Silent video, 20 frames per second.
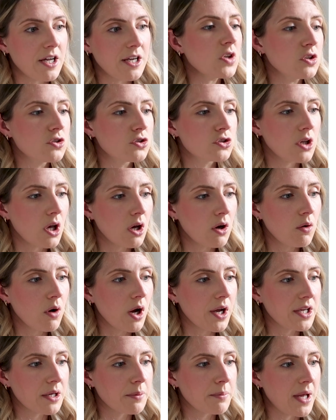So I
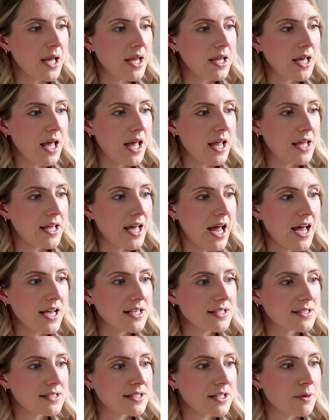can make a guess
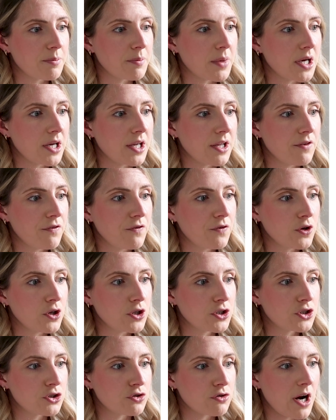that my first
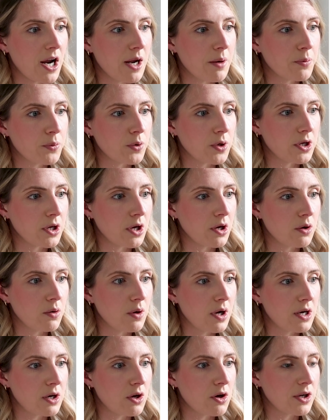strap would go
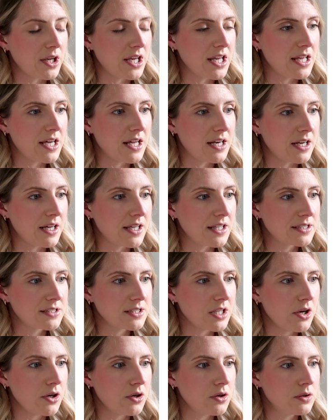along here like
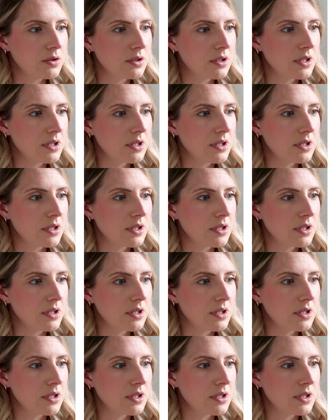so,